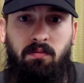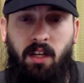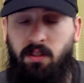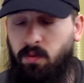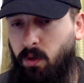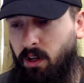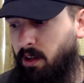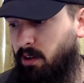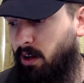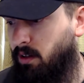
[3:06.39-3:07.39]
what I
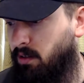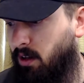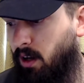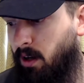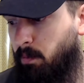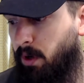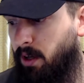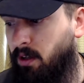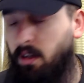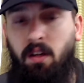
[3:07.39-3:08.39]
thought.
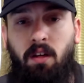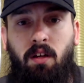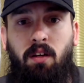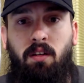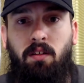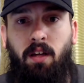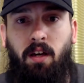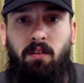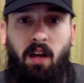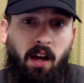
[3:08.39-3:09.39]
But,
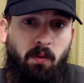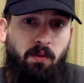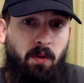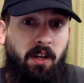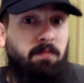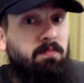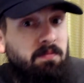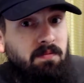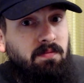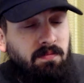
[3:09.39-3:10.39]
yeah, I was right.
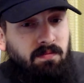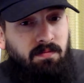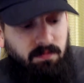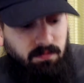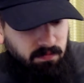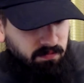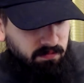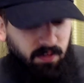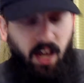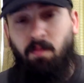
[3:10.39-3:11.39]

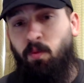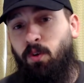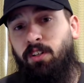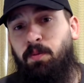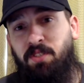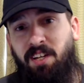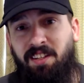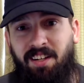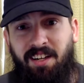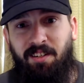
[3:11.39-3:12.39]
I'm really upset
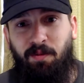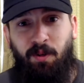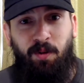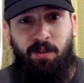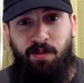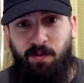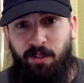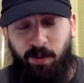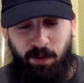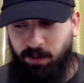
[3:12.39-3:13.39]
that I didn't record this
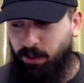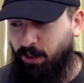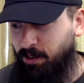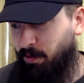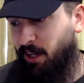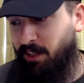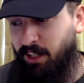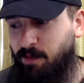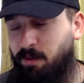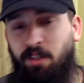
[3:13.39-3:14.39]
video earlier because I've had
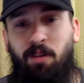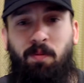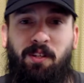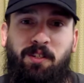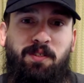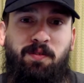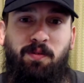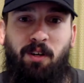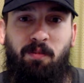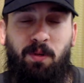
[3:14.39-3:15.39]
Kazmina on my list
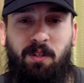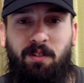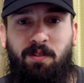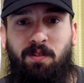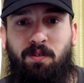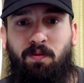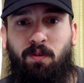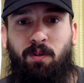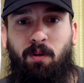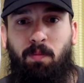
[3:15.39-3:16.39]
of predictions
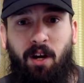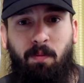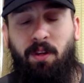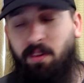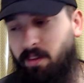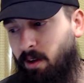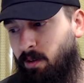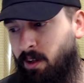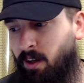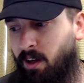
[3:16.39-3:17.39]
for about a month now.
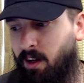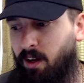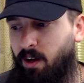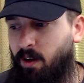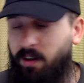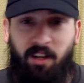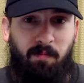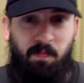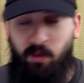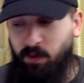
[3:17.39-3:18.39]
Okay,
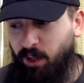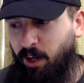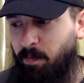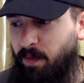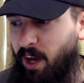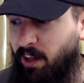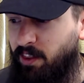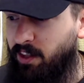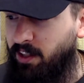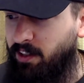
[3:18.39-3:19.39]
moving on. I
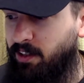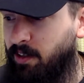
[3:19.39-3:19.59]
think